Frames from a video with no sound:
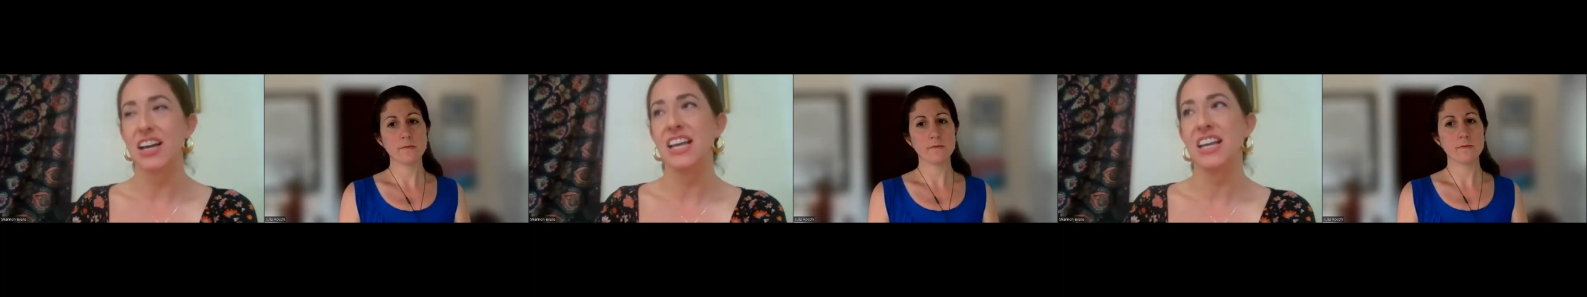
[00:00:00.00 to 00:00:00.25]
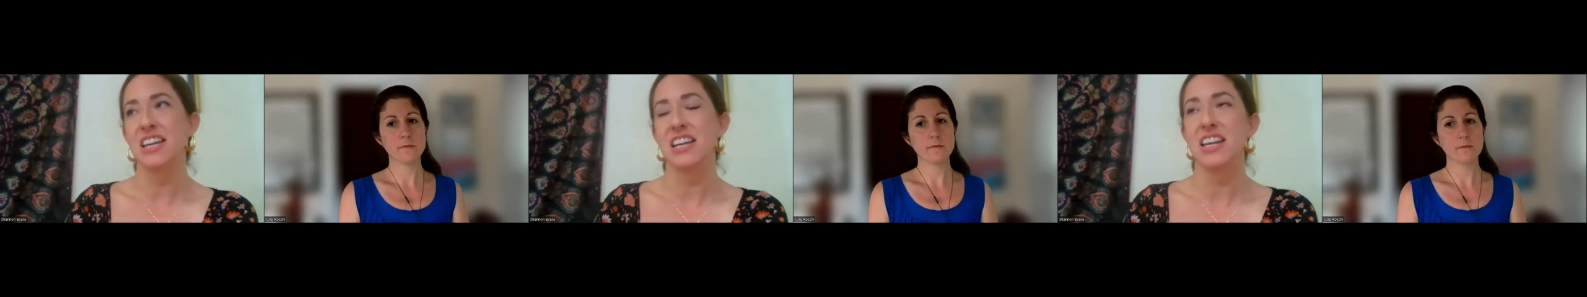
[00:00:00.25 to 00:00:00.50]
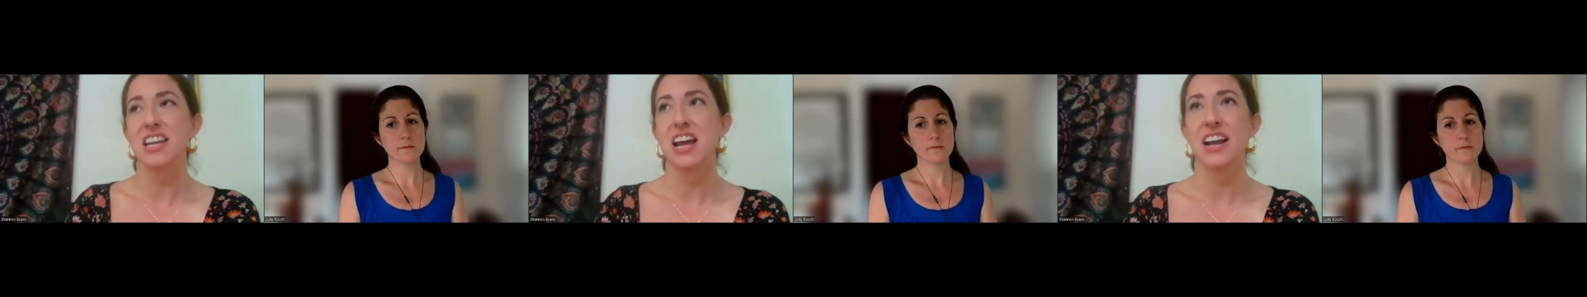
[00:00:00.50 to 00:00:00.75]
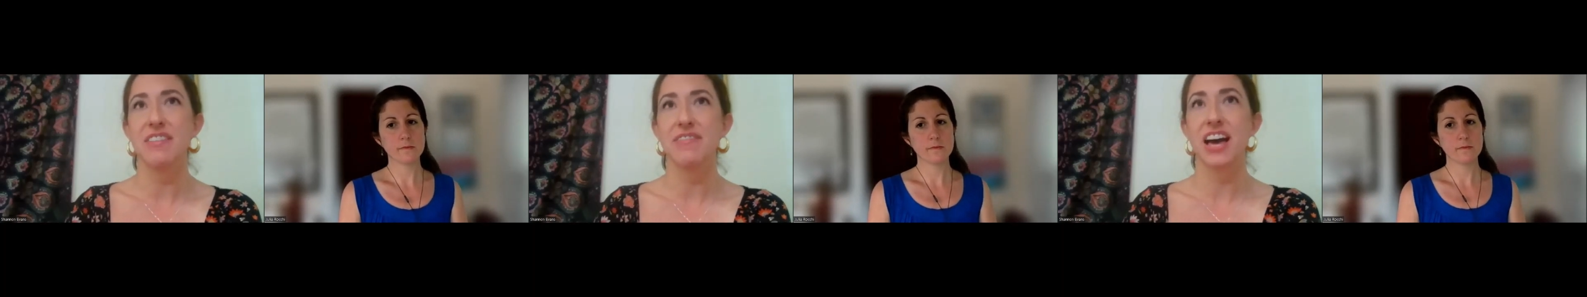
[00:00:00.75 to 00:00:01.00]
Speaker 1: and
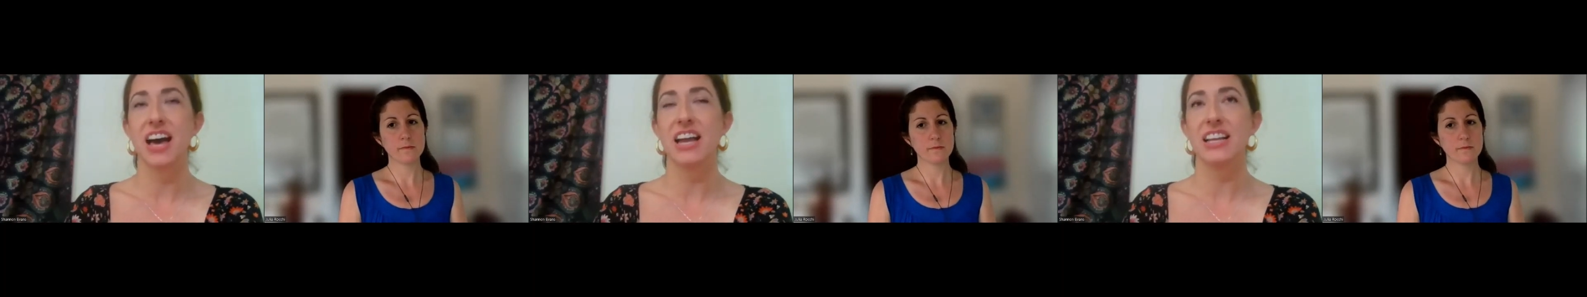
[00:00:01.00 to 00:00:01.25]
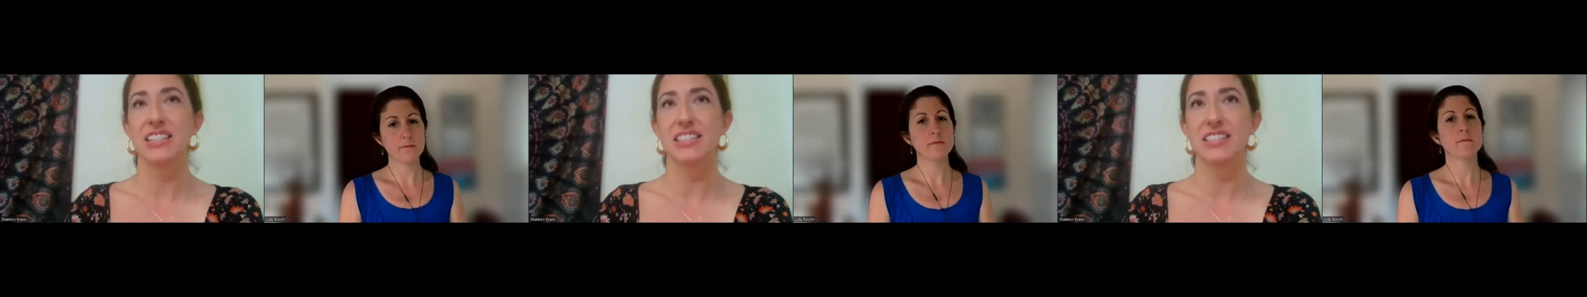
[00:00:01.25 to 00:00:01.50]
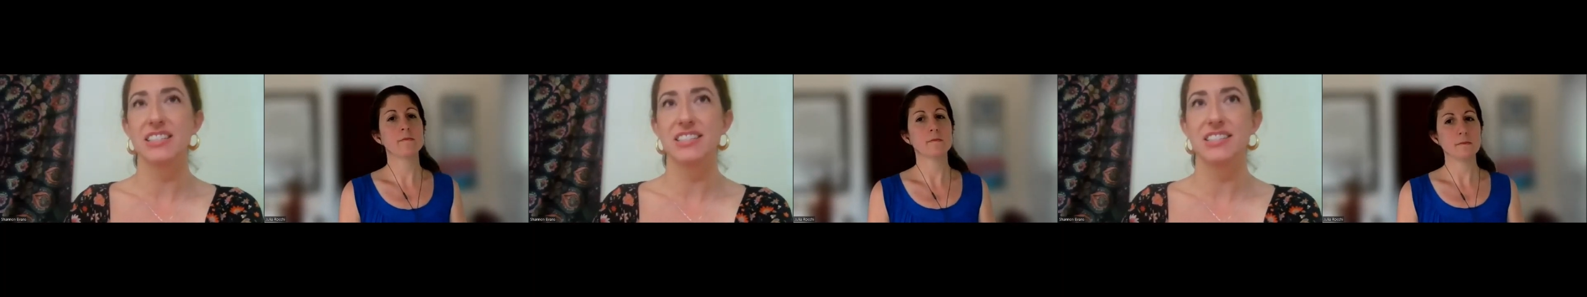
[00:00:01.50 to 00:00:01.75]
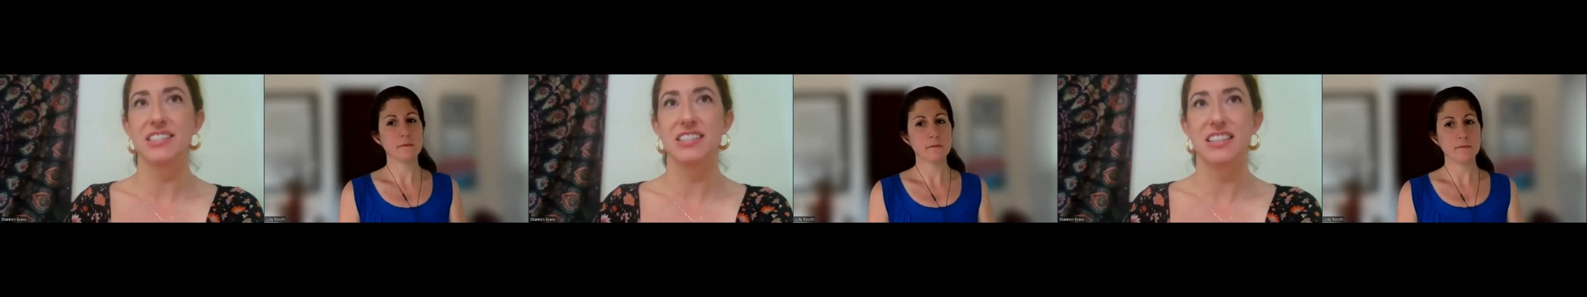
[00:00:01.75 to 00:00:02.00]
none of that
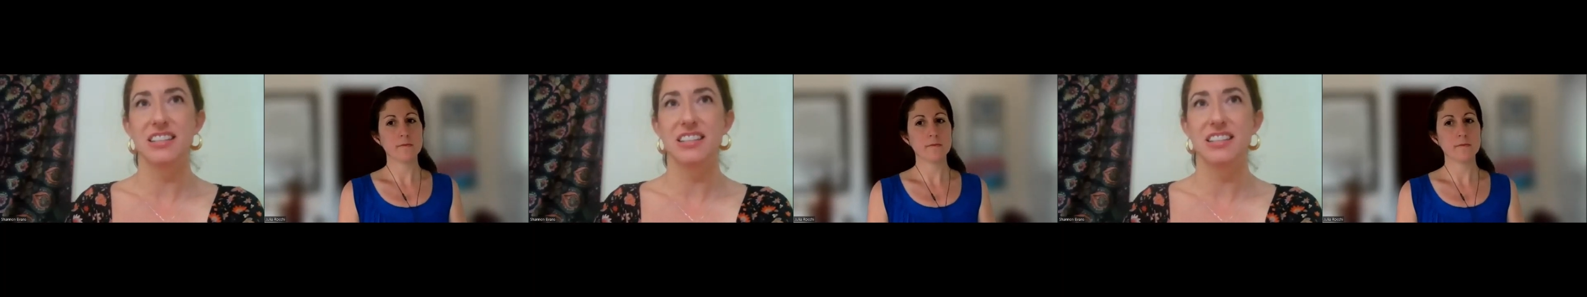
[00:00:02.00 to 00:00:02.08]
is